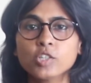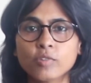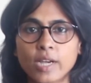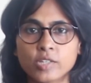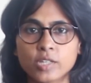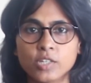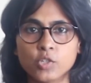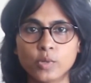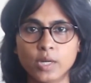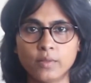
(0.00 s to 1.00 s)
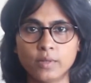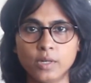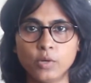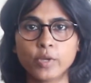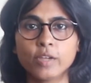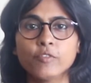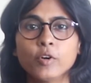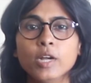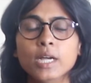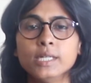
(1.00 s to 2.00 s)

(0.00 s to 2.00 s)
trash can to another, looking for